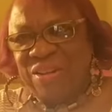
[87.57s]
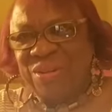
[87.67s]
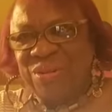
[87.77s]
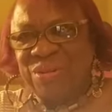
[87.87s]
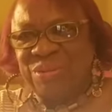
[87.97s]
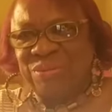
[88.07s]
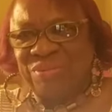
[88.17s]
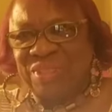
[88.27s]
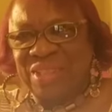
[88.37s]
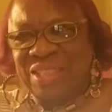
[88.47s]
you?
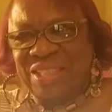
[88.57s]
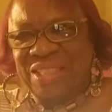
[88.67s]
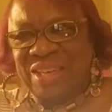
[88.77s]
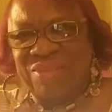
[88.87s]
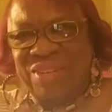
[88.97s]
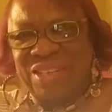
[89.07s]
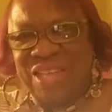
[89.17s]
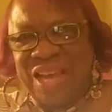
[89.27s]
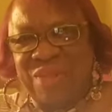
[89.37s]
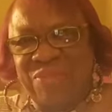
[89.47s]
This is evening
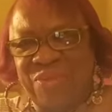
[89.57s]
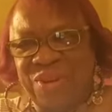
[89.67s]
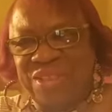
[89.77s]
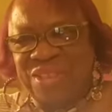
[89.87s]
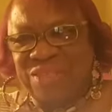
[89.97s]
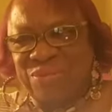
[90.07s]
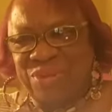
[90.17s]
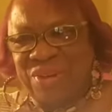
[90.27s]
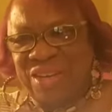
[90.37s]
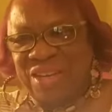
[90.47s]
time for us. We're
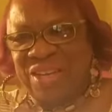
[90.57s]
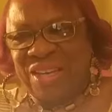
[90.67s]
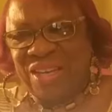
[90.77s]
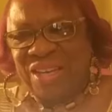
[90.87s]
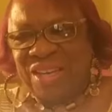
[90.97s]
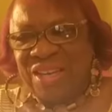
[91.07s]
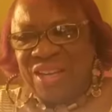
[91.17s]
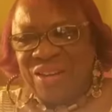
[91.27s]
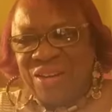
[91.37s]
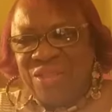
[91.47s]
in
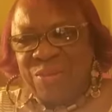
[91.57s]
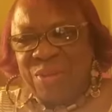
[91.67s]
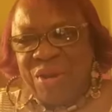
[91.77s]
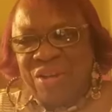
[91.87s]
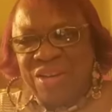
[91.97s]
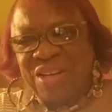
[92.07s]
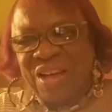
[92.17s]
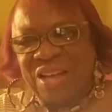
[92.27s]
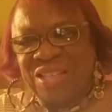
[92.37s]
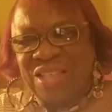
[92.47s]
North American
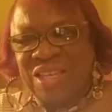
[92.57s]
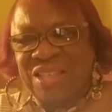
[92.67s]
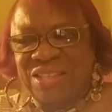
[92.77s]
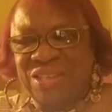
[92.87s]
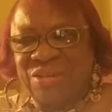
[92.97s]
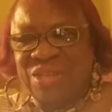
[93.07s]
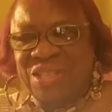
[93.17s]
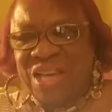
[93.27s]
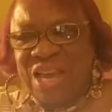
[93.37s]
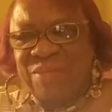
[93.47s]
continent, so the
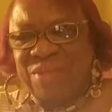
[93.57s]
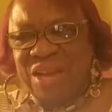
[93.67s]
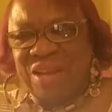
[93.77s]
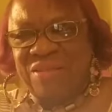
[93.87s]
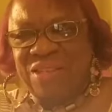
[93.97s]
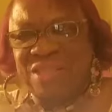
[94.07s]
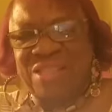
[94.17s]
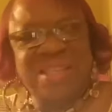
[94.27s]
time now is